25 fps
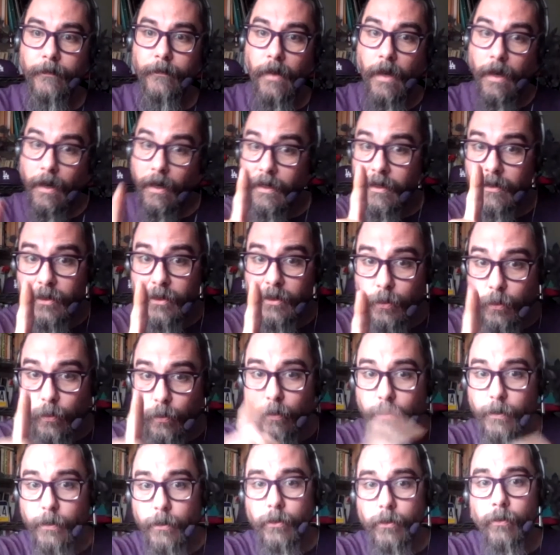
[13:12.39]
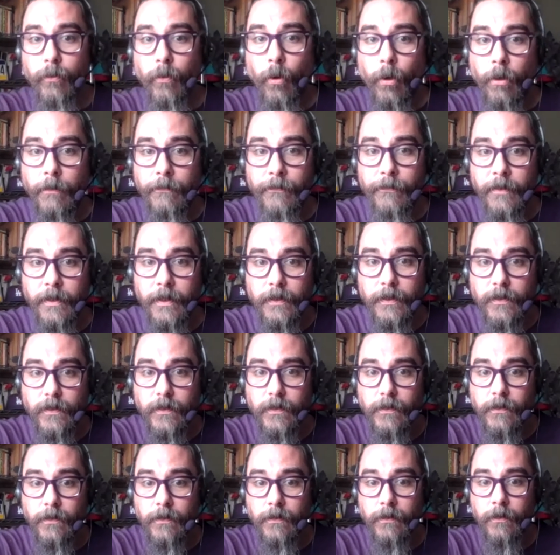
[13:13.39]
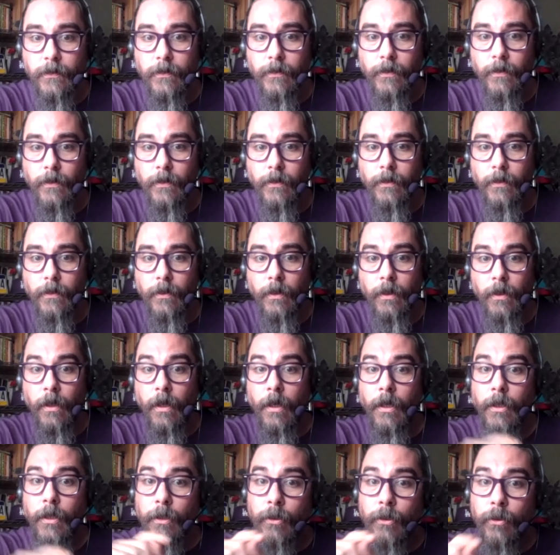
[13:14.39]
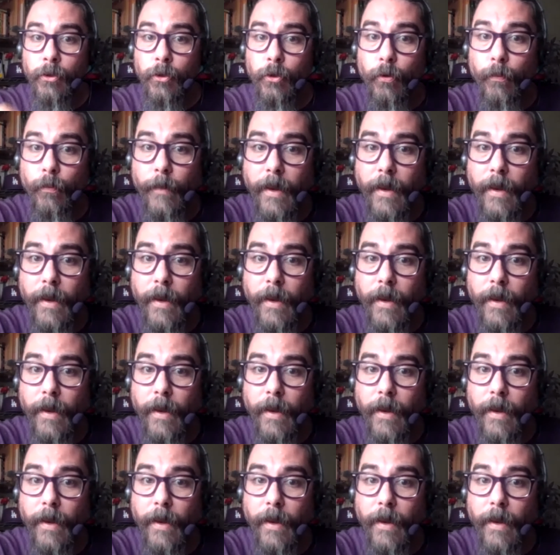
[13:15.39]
I'm going to school you, Orpheus. You